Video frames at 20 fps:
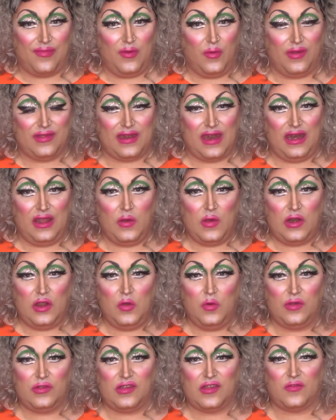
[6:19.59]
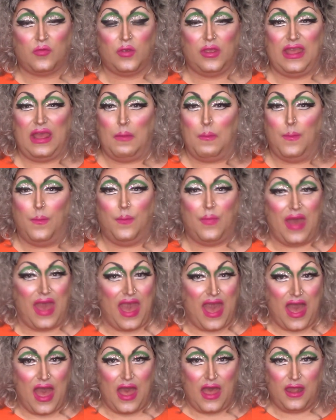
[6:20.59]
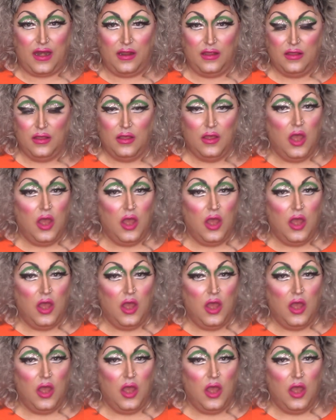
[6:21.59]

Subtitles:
There wasn't anyone who was just really bad,